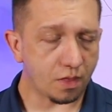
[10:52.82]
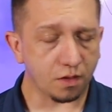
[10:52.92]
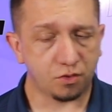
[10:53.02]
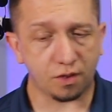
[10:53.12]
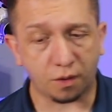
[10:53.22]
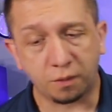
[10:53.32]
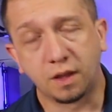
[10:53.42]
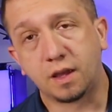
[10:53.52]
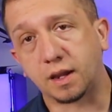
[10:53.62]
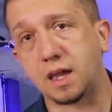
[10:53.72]
So
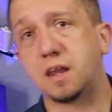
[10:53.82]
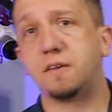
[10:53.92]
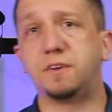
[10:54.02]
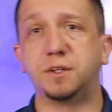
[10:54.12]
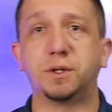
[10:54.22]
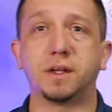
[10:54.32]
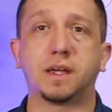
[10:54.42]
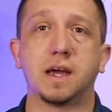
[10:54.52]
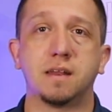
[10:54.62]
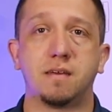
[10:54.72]
again, if you enjoyed the
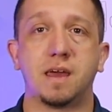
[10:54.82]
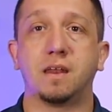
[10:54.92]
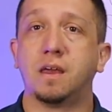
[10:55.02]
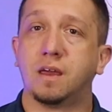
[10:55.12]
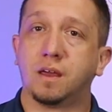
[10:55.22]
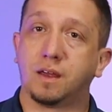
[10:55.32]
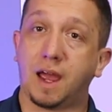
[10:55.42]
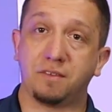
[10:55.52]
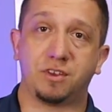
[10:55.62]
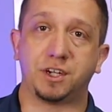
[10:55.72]
content,
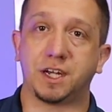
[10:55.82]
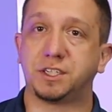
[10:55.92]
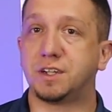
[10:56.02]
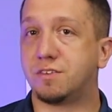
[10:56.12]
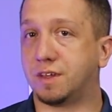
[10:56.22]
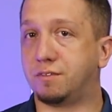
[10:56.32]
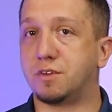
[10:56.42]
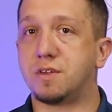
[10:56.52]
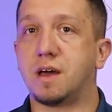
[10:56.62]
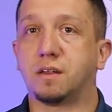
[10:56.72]
have suggestions, leave
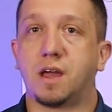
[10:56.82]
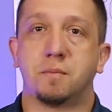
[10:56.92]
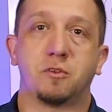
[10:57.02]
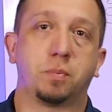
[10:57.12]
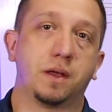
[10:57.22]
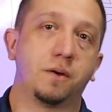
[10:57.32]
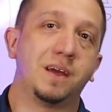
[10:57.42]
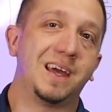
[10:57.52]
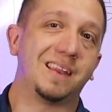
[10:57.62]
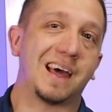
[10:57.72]
those down in the comments
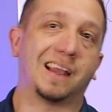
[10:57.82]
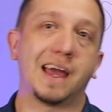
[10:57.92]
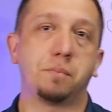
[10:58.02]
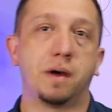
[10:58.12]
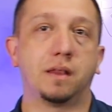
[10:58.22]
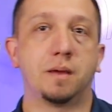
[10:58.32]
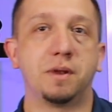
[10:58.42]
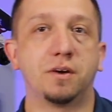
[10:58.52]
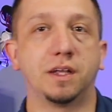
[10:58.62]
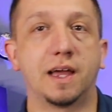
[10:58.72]
below. Hit that like button, let me
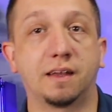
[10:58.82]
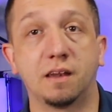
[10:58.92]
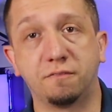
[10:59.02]
know you liked it.